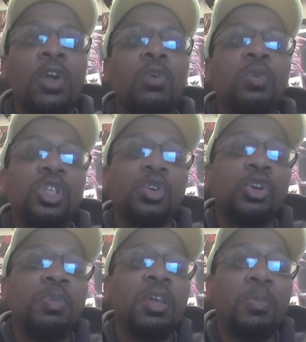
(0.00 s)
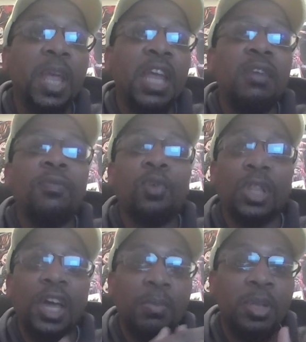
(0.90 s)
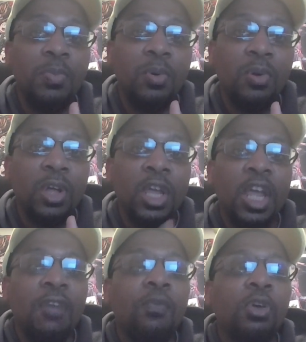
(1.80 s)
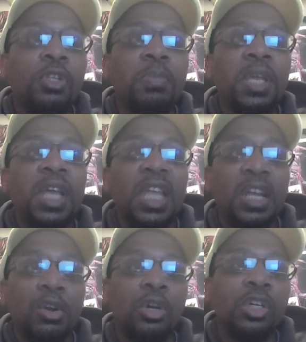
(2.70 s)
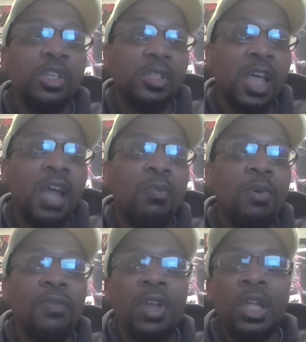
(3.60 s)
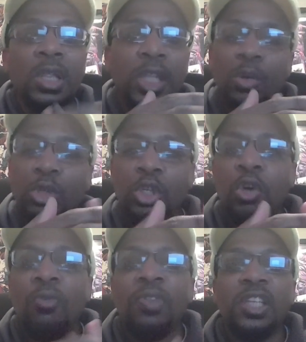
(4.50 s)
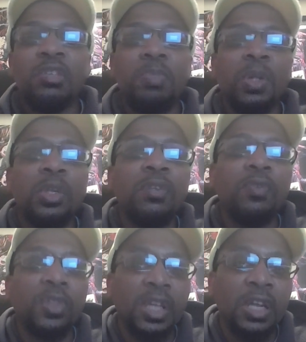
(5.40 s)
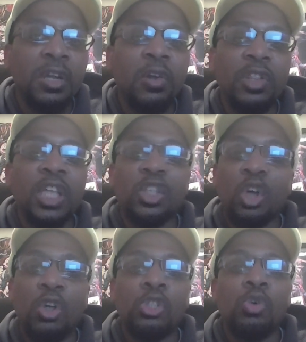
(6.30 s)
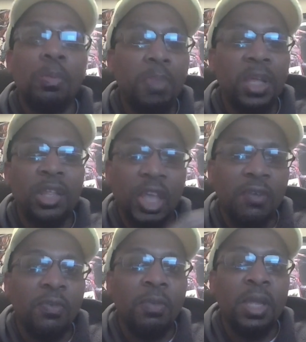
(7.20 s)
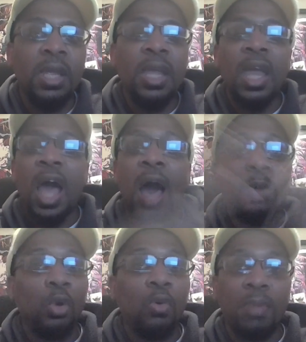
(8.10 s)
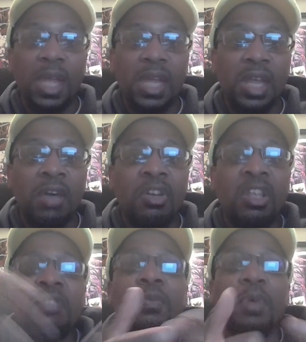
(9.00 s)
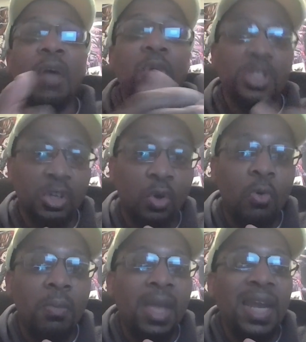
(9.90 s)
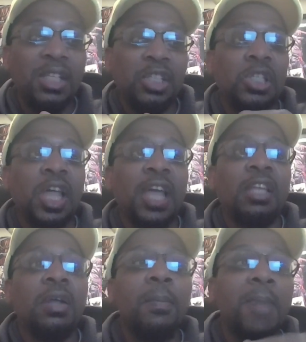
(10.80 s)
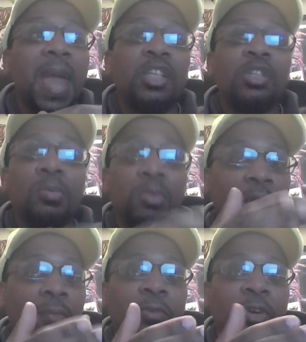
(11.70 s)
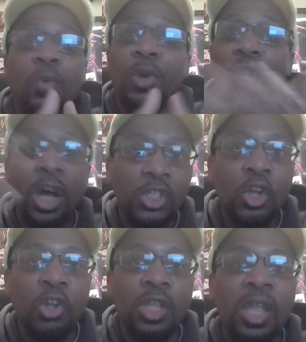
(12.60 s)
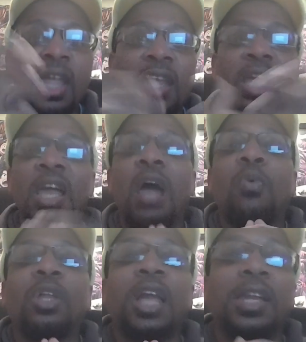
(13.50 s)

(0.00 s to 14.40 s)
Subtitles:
which is going to be a pain for a lot of people. And for it to be an ear hook design with little to no flexibility for the ear, that's also a big thing for me. I'm an old man now, and even when I wasn't an old man, I just like maximum comfort. I wear Uggs all day. I wear a lot